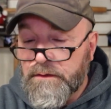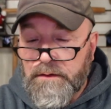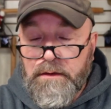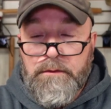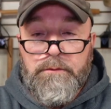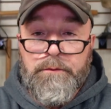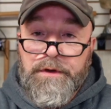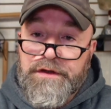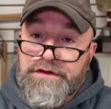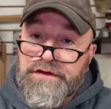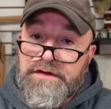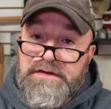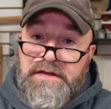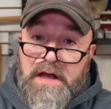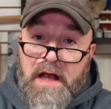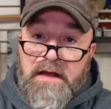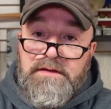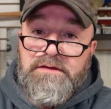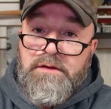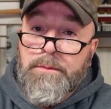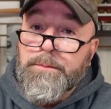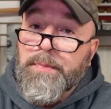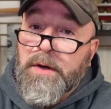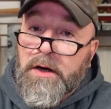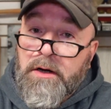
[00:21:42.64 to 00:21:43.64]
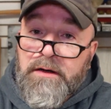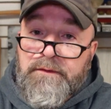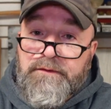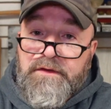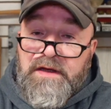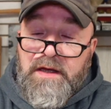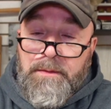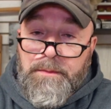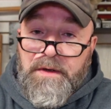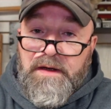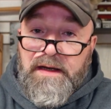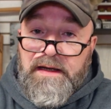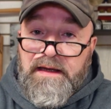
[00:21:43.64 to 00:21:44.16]
which is also part of
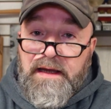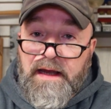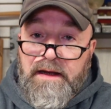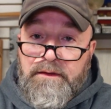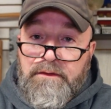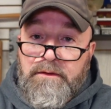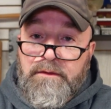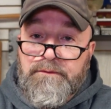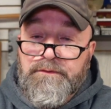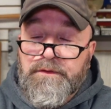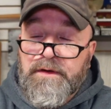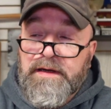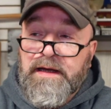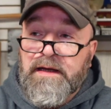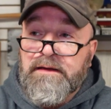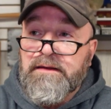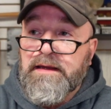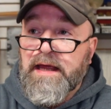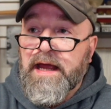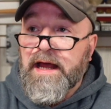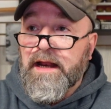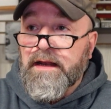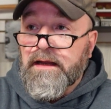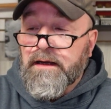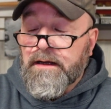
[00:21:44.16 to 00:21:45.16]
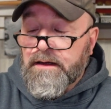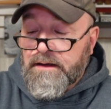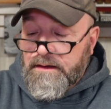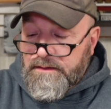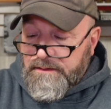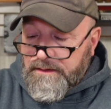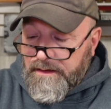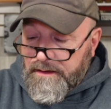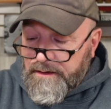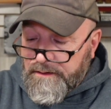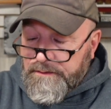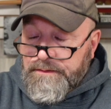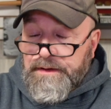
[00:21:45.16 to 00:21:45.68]
communicate. Don't forget that.
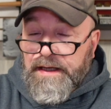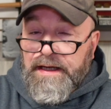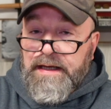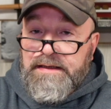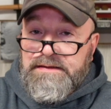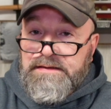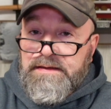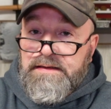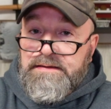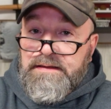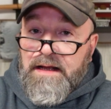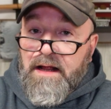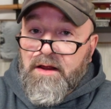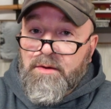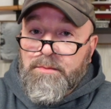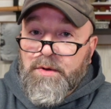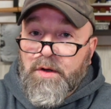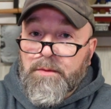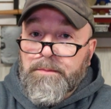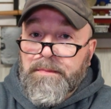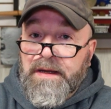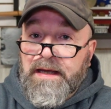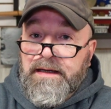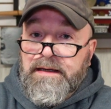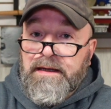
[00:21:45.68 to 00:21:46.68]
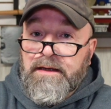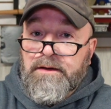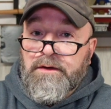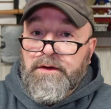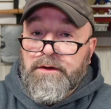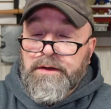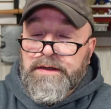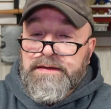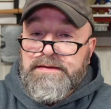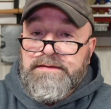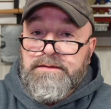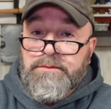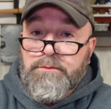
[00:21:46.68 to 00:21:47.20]
You know, it's just all about making
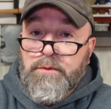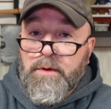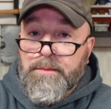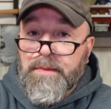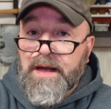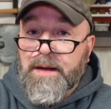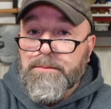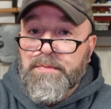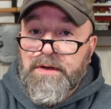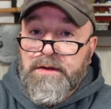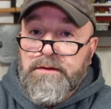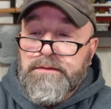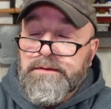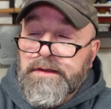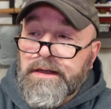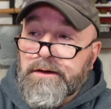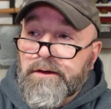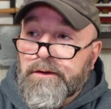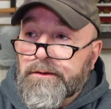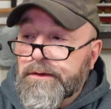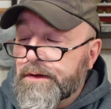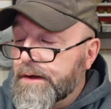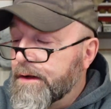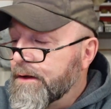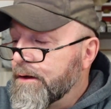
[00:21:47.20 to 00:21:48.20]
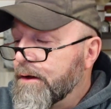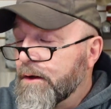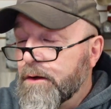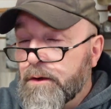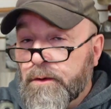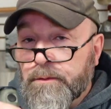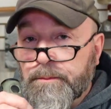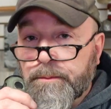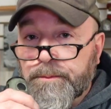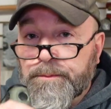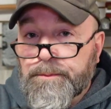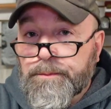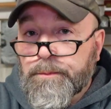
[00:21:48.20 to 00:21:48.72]
noise. Remember, you know,
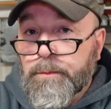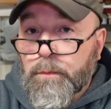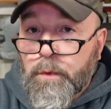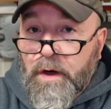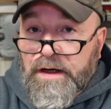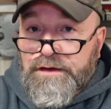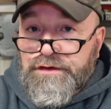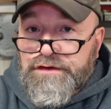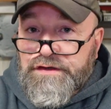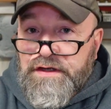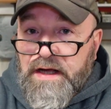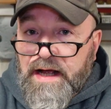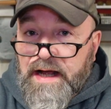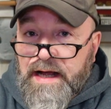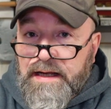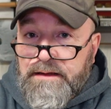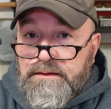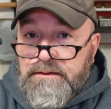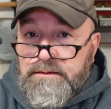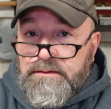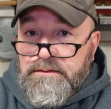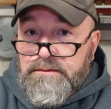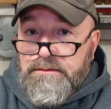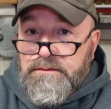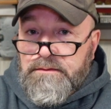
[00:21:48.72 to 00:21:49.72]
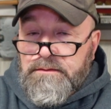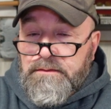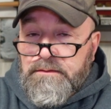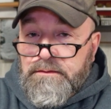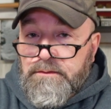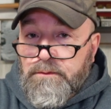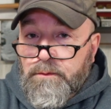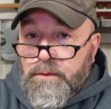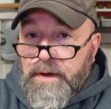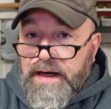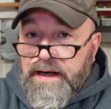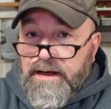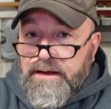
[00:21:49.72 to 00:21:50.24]
1 shot,
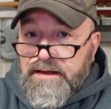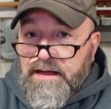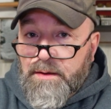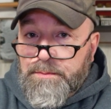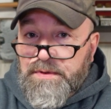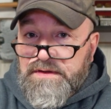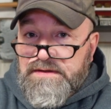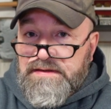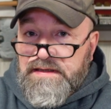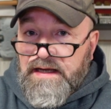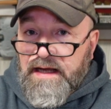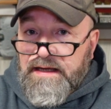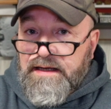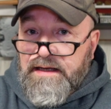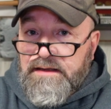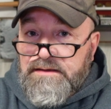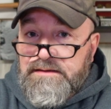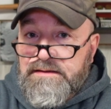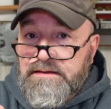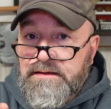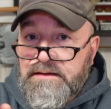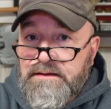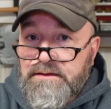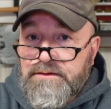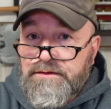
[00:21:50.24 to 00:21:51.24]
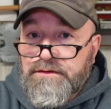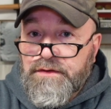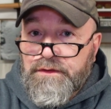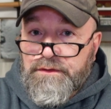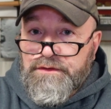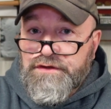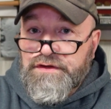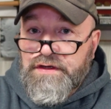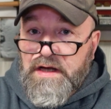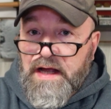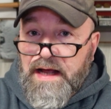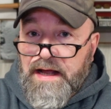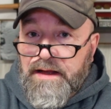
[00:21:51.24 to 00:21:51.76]
wait a couple seconds, 2
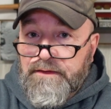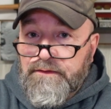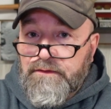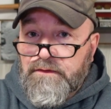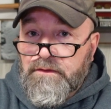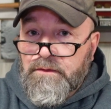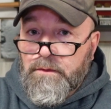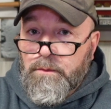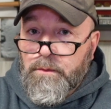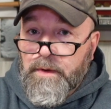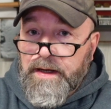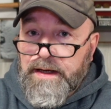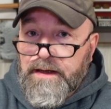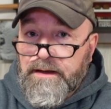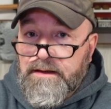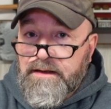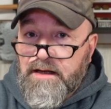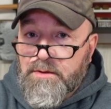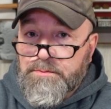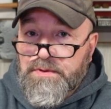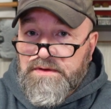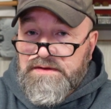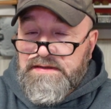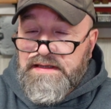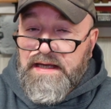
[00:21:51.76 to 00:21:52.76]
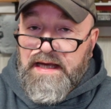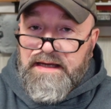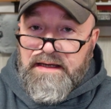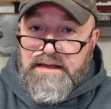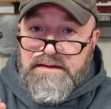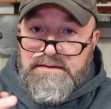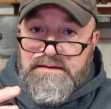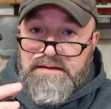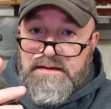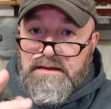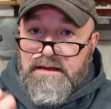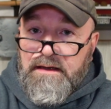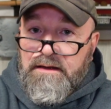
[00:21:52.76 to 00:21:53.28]
shots, wait a couple
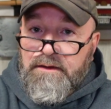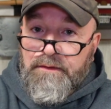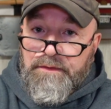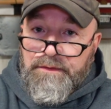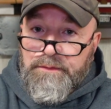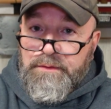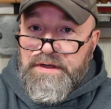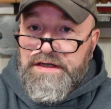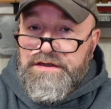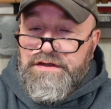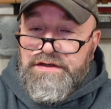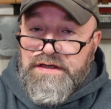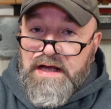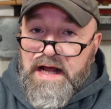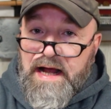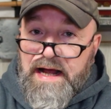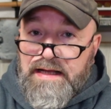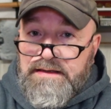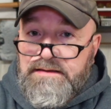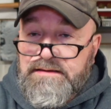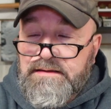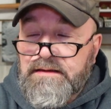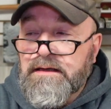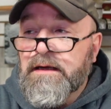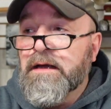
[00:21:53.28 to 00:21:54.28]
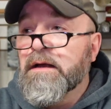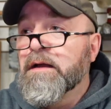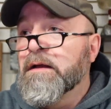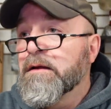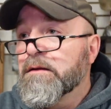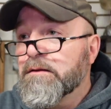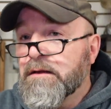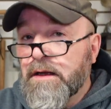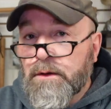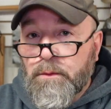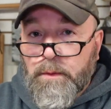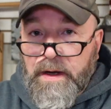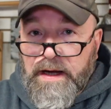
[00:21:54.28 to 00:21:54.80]
seconds, 3 shots,
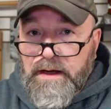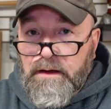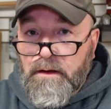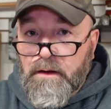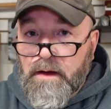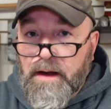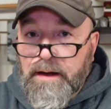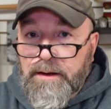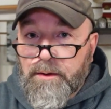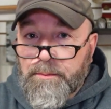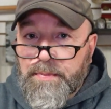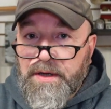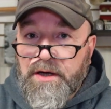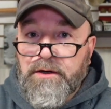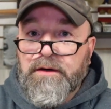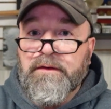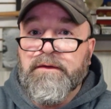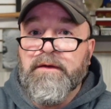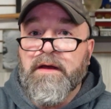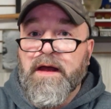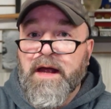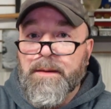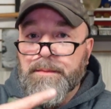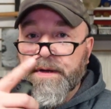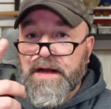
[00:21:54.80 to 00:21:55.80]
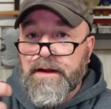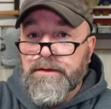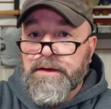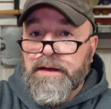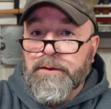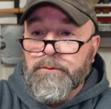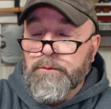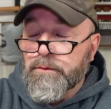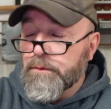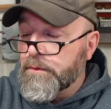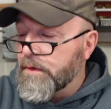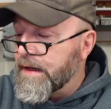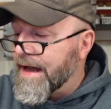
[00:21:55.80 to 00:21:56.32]
then wait a longer period of time, and
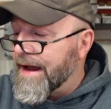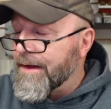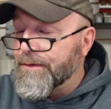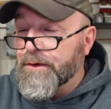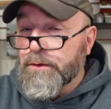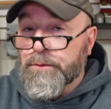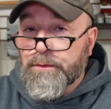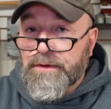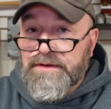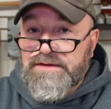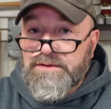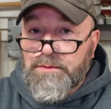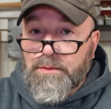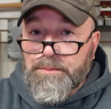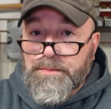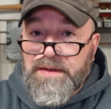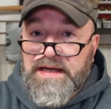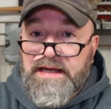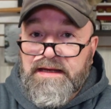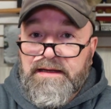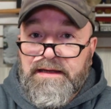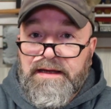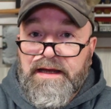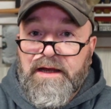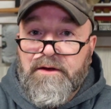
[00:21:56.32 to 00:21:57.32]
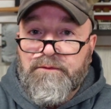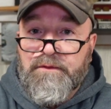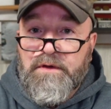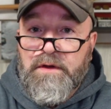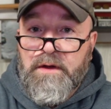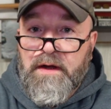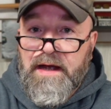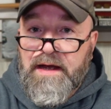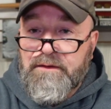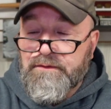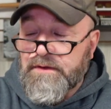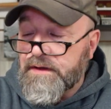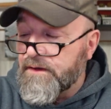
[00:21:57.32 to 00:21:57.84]
then lather, rinse, repeat if you
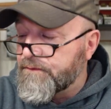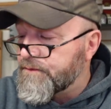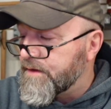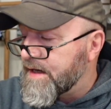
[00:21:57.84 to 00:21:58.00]
have enough